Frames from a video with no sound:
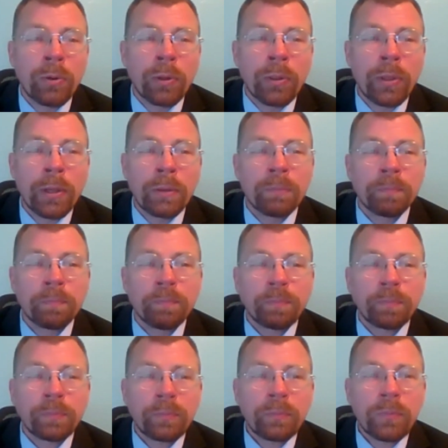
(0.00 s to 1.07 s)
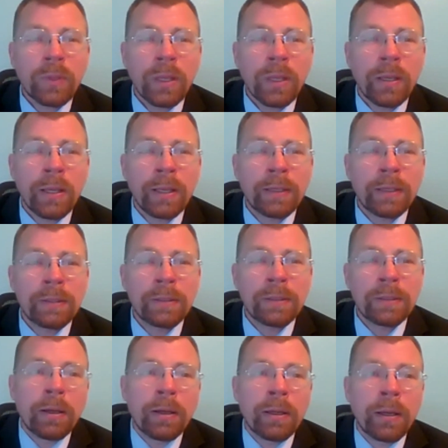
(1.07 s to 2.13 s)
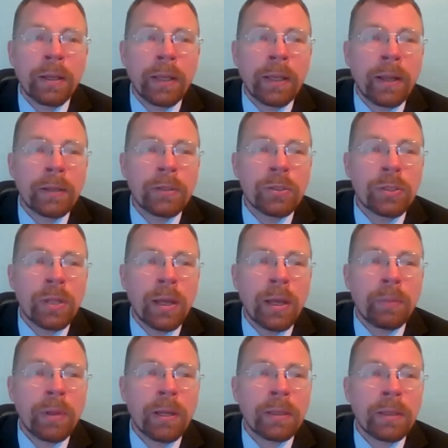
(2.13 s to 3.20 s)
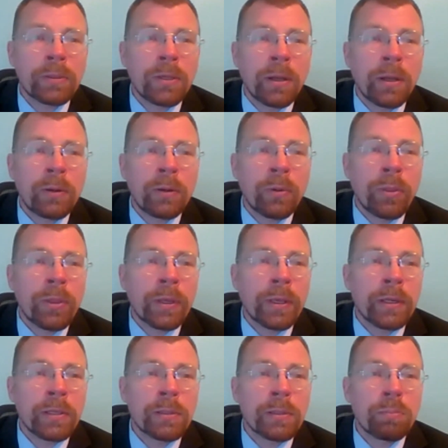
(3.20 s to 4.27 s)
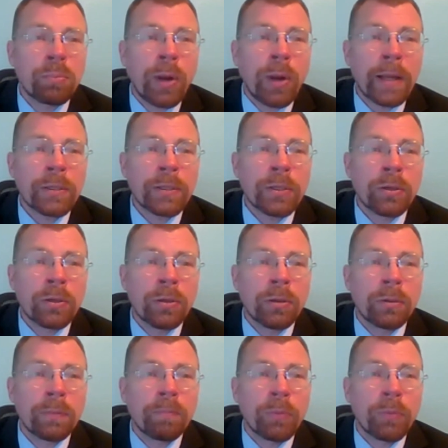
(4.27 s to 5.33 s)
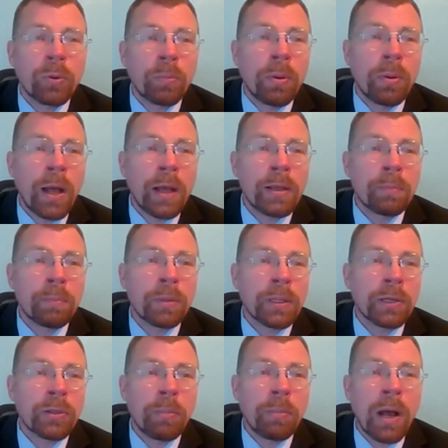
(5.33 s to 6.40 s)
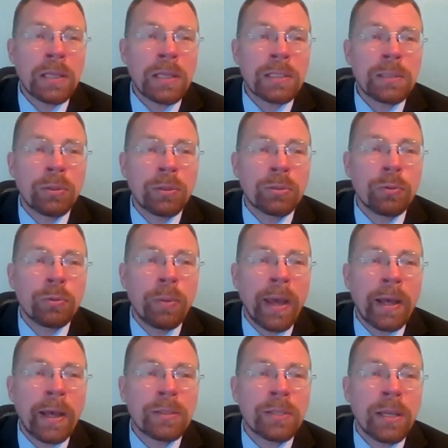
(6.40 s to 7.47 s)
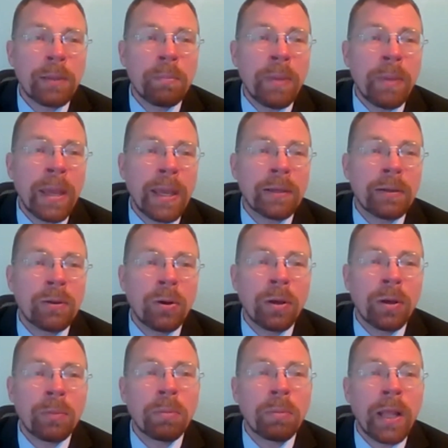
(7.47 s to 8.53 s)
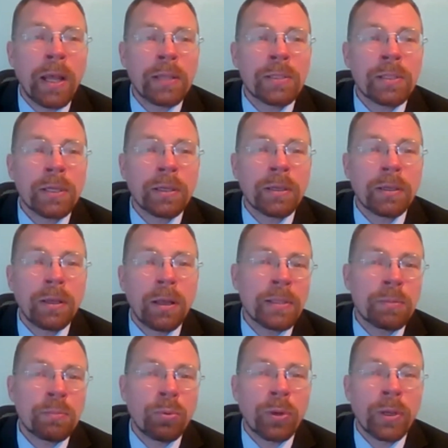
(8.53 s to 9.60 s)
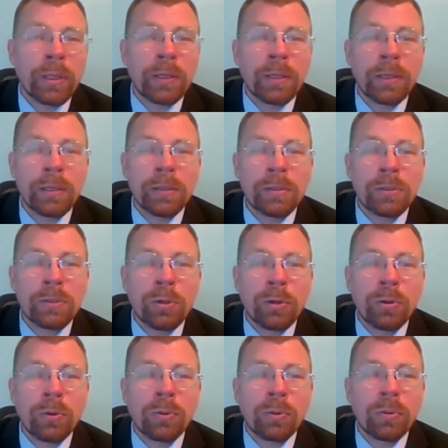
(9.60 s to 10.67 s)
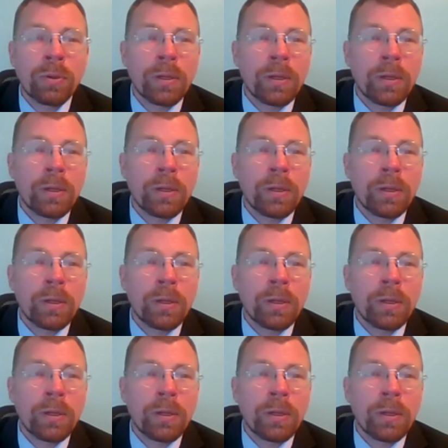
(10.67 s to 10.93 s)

thing. And again, I don't think it is practical or politically possible to pass a ban on plastic at this point. It is so,